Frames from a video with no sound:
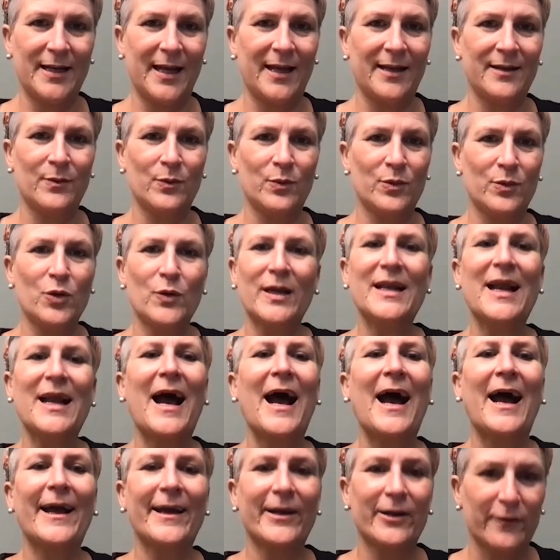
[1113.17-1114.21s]
And you can
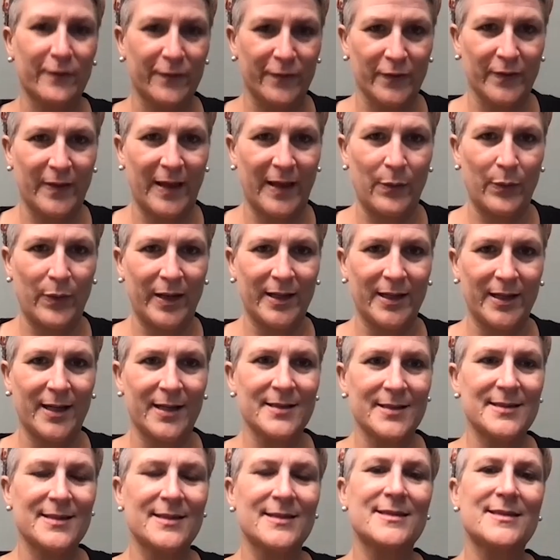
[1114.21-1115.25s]
hire for that
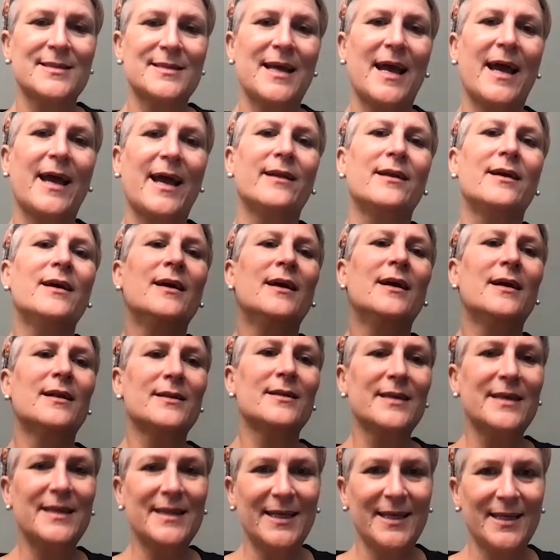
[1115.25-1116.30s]
weakness. Instead,
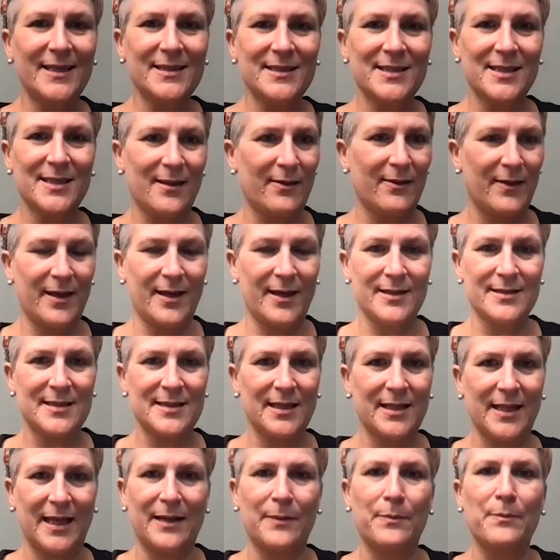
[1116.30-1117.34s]
lean into the things
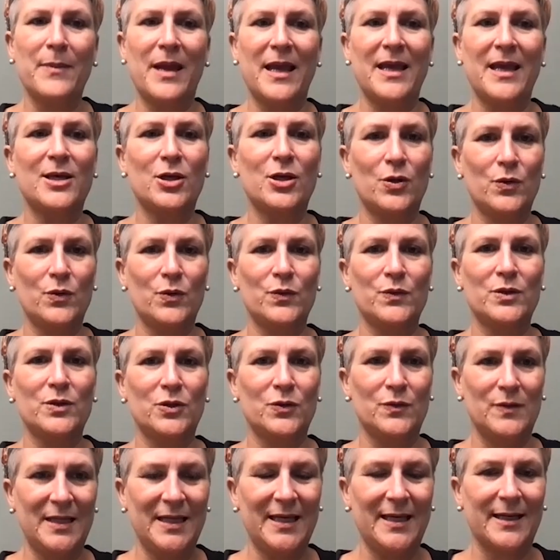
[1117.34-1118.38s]
that like make you
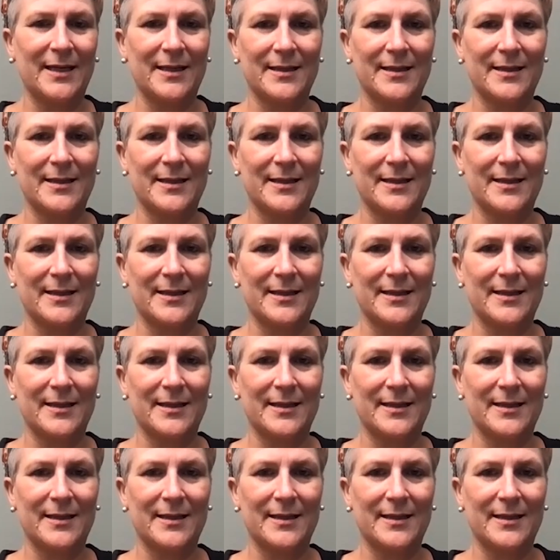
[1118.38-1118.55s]
unique.